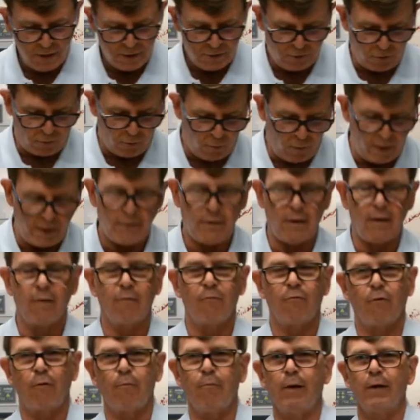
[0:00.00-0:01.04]
So write the
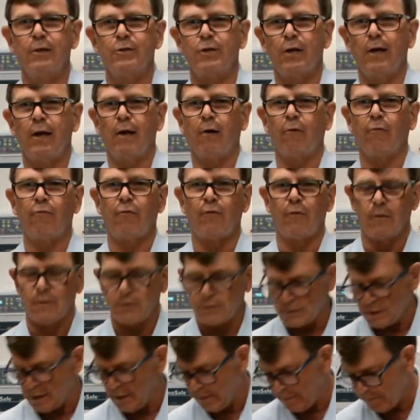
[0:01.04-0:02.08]
information out
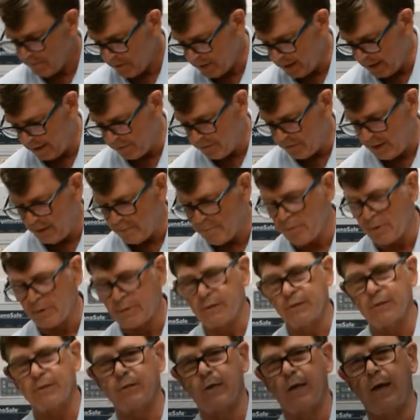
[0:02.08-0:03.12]
first and then
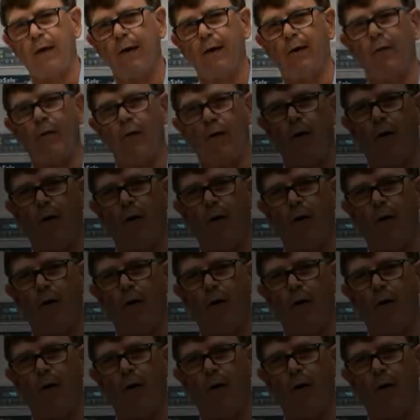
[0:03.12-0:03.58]
put the scale